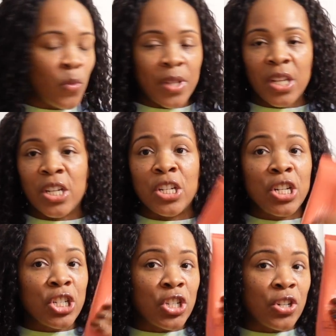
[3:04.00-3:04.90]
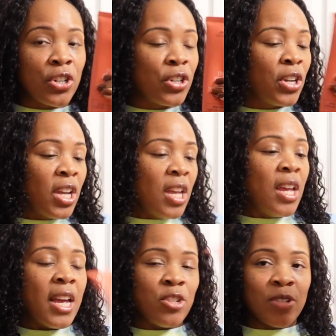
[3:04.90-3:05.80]
with the conditioner.
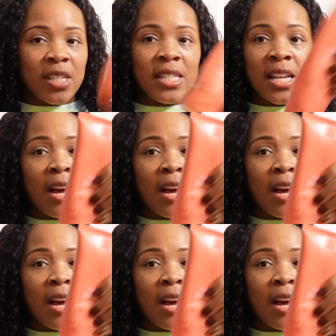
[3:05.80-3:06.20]
As you can see,